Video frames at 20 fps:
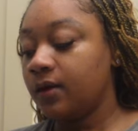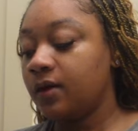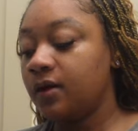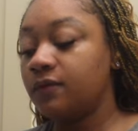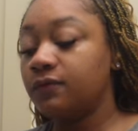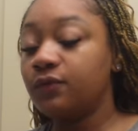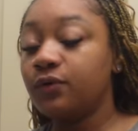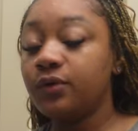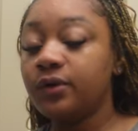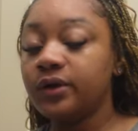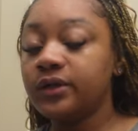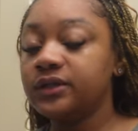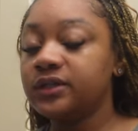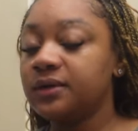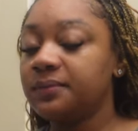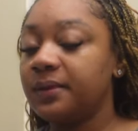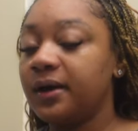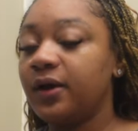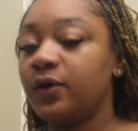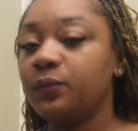Of course,
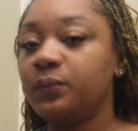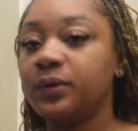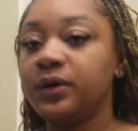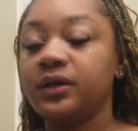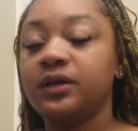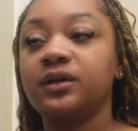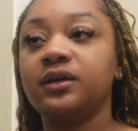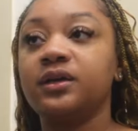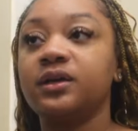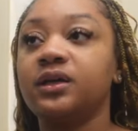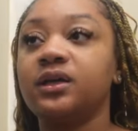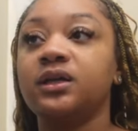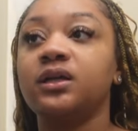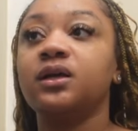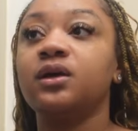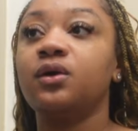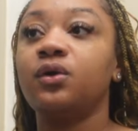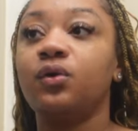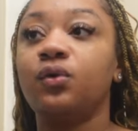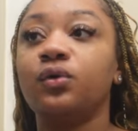in my opinion,
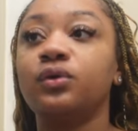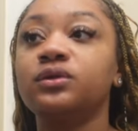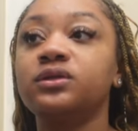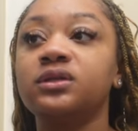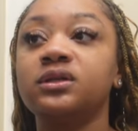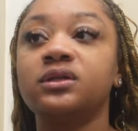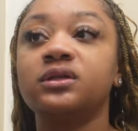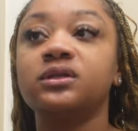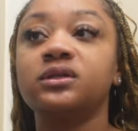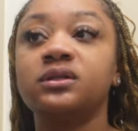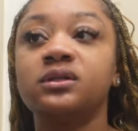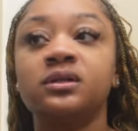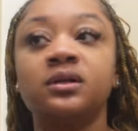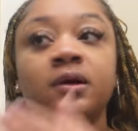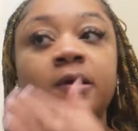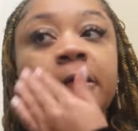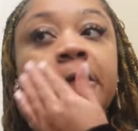Ulta's